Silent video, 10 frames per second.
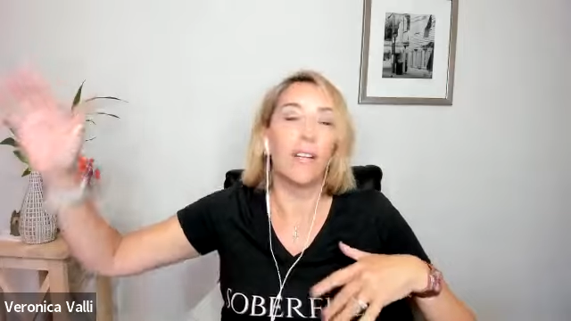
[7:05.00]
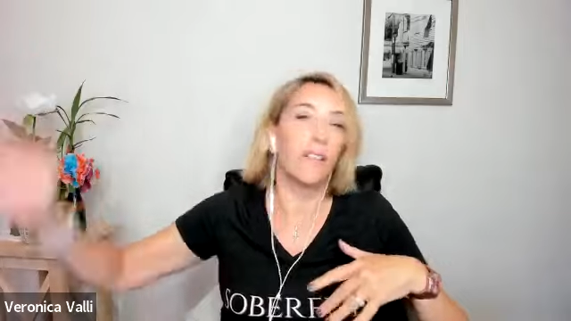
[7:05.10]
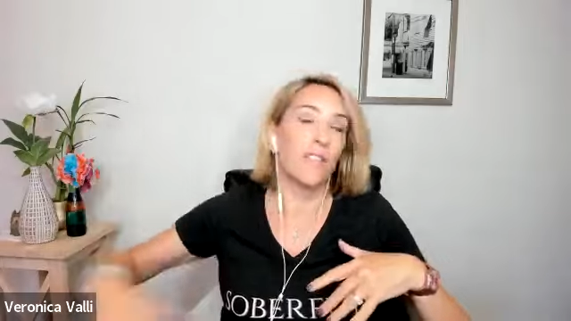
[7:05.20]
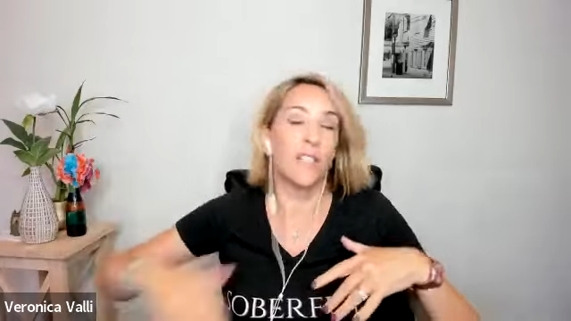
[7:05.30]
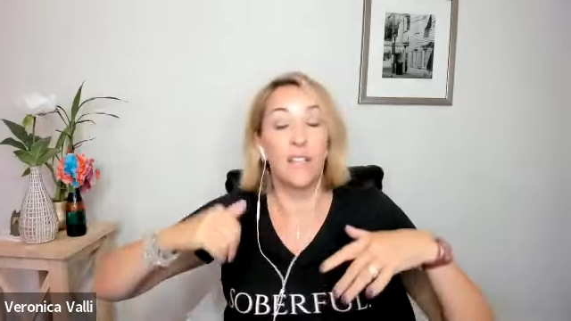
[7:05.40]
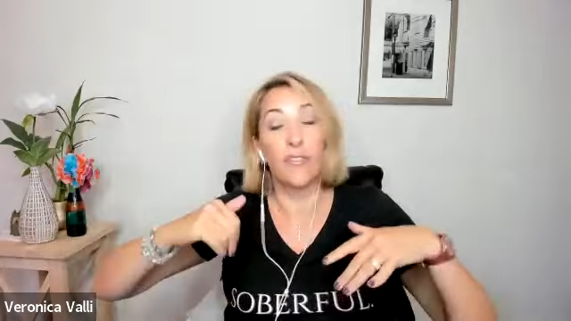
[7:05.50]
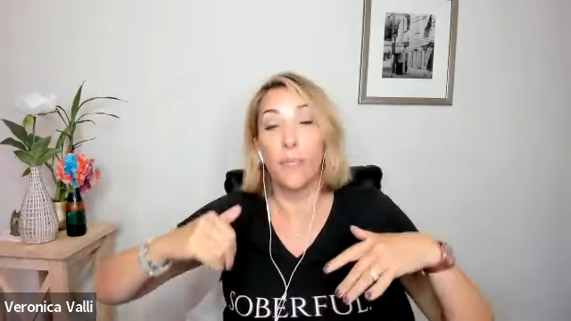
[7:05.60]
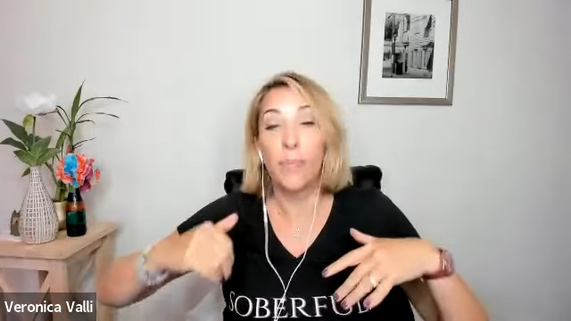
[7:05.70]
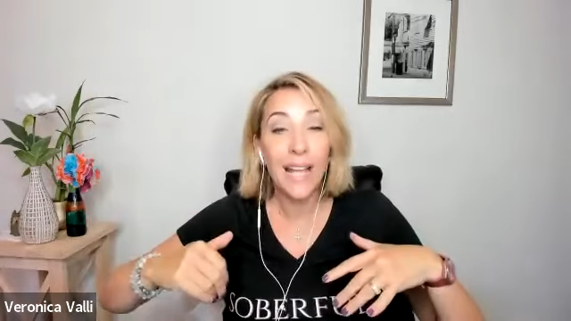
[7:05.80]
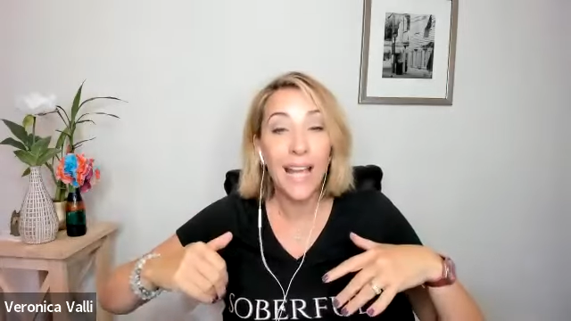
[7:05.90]
I lived in a
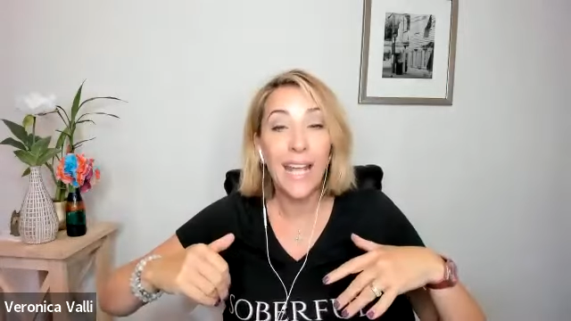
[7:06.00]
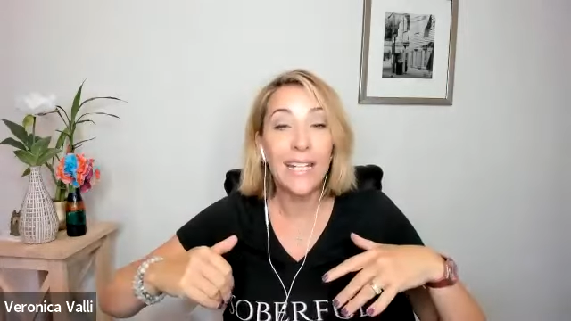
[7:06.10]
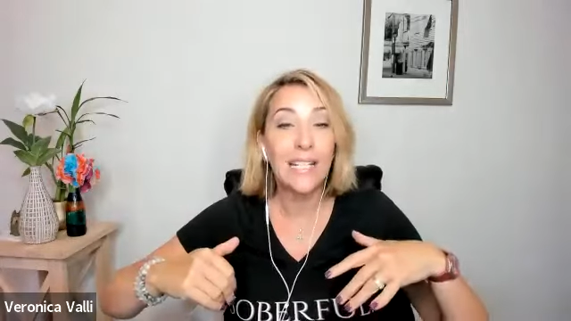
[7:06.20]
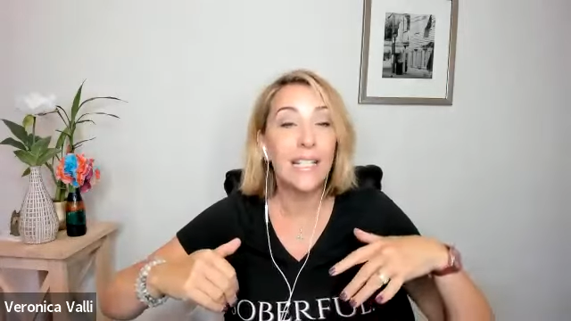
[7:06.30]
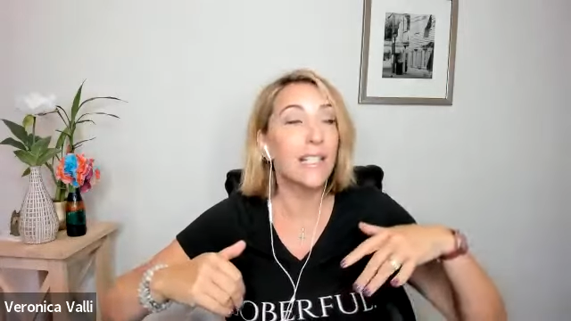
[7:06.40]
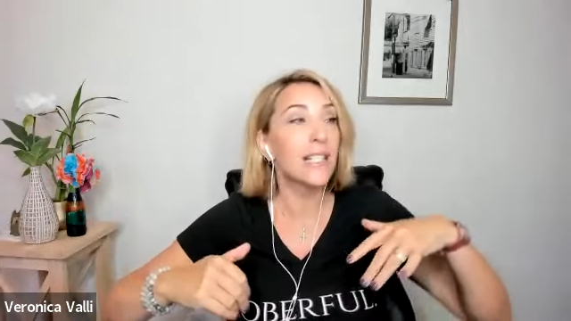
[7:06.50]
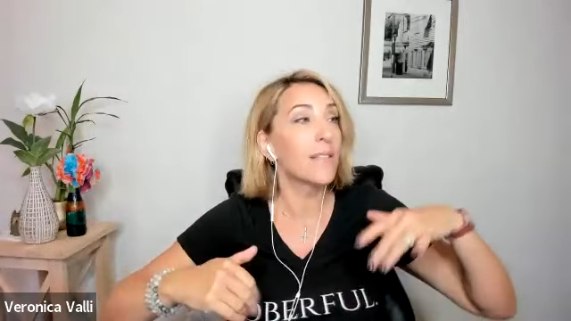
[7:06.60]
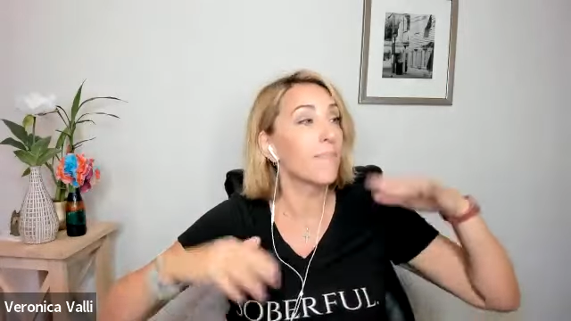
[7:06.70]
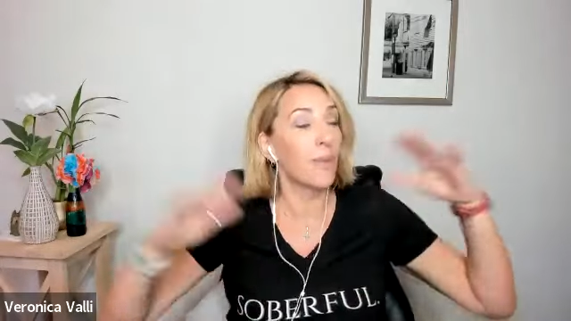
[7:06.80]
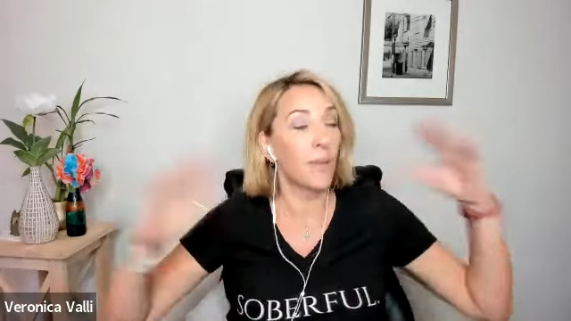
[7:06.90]
different
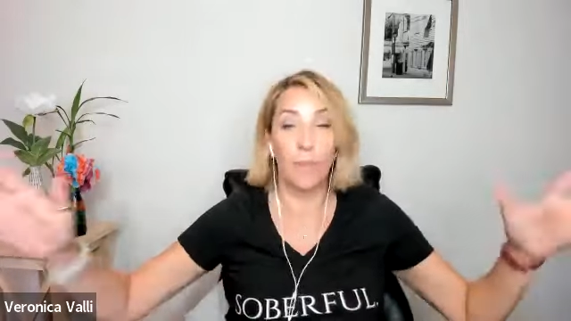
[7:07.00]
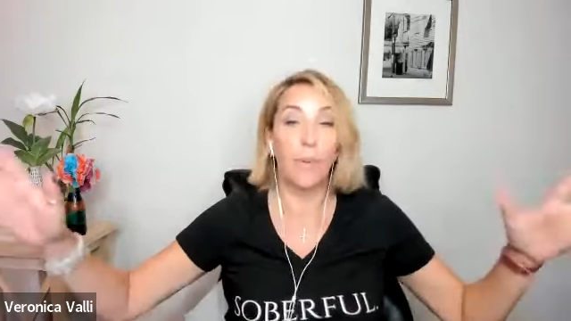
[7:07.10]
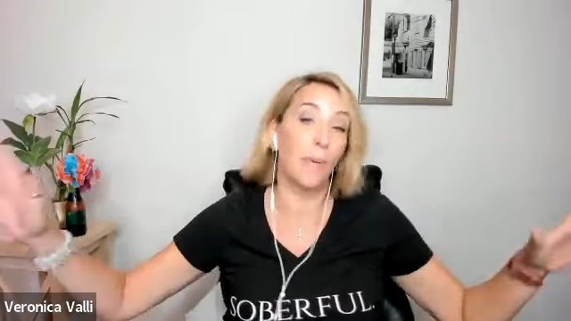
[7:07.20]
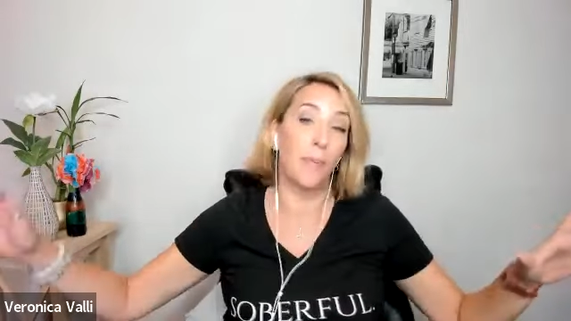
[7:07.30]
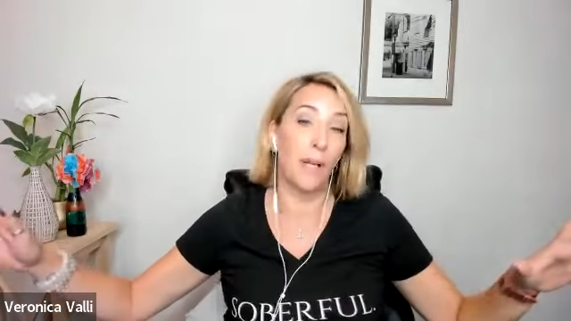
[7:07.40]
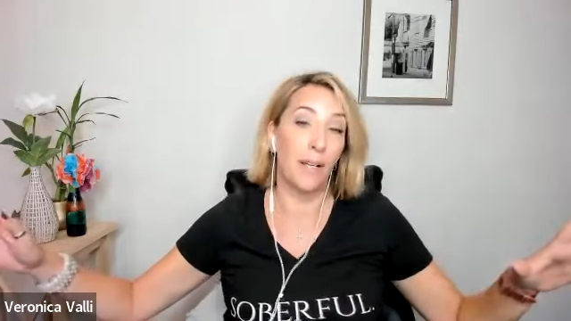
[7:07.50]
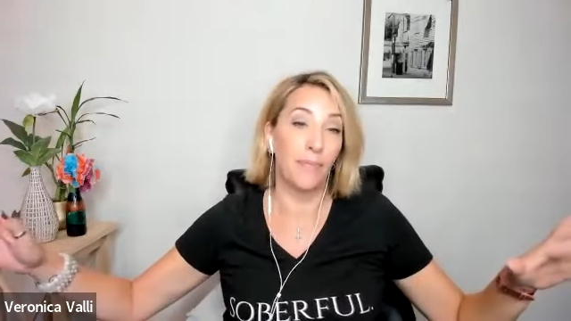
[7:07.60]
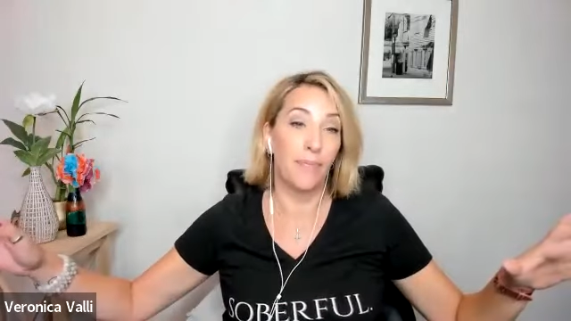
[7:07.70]
place, blah, blah, blah, blah, blah.